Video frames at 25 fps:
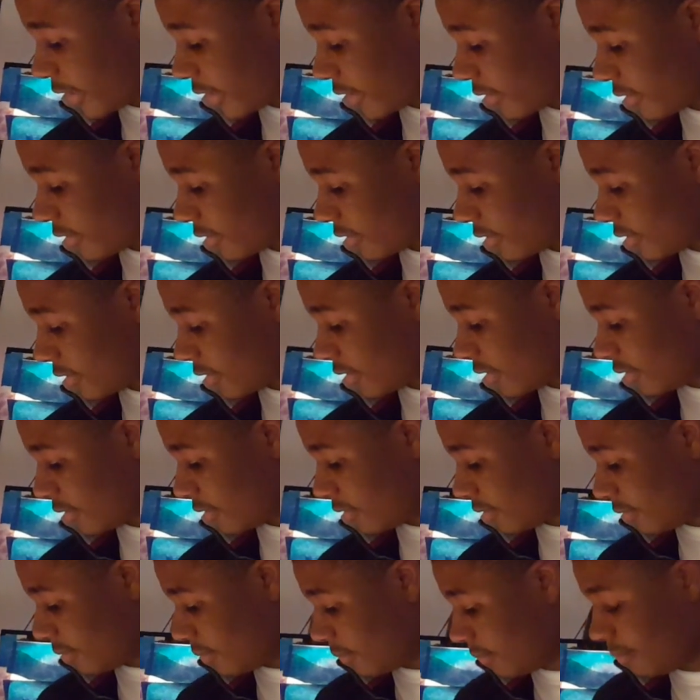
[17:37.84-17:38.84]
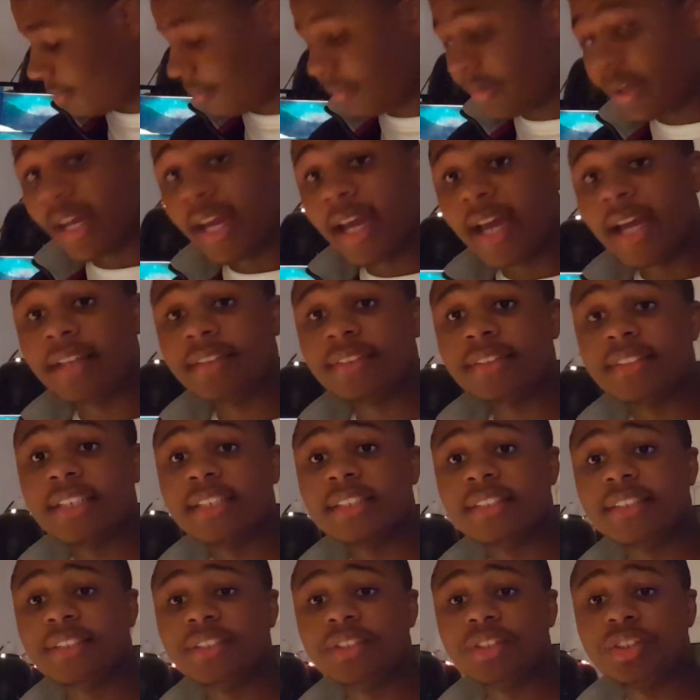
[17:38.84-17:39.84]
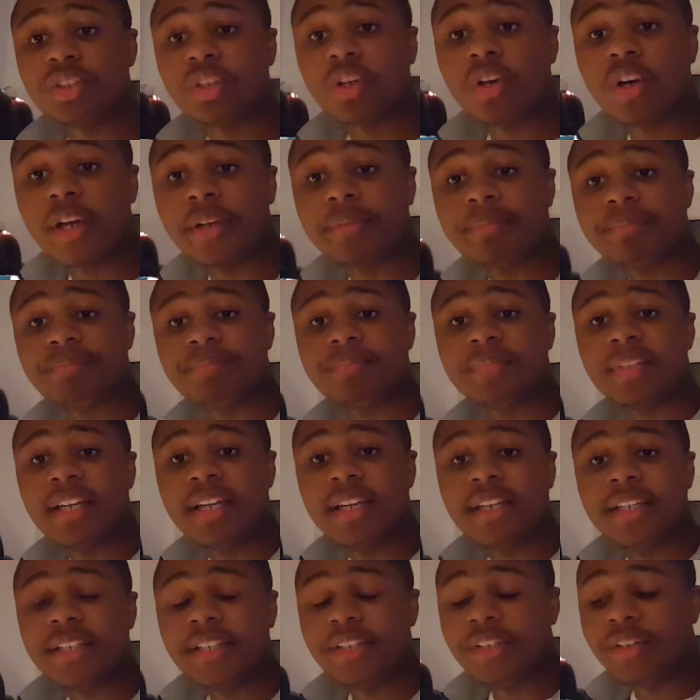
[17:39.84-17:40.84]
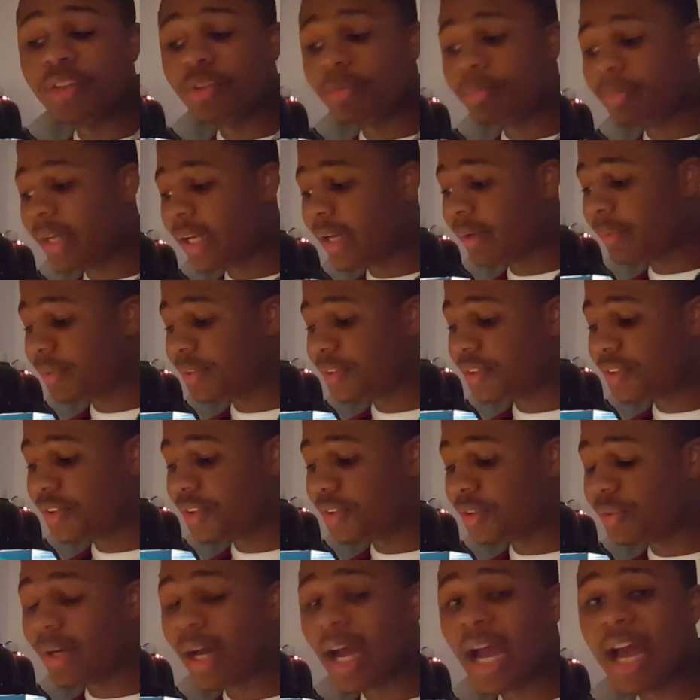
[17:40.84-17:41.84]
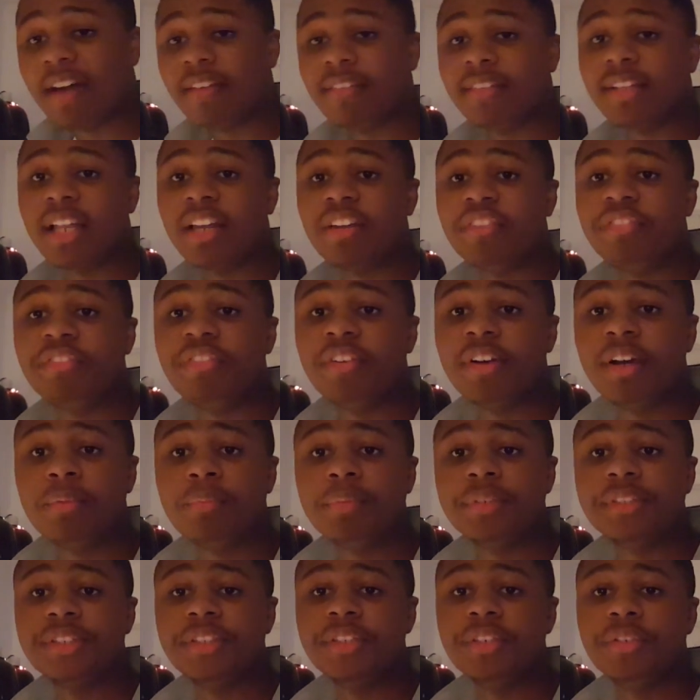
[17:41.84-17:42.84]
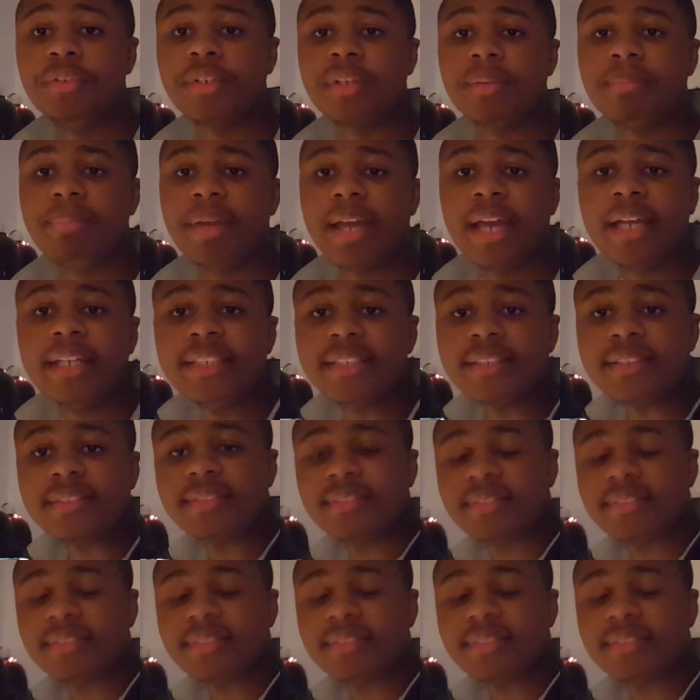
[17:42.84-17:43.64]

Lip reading: them regularly, and just enjoy. You'll be able to have a lot of fun with your new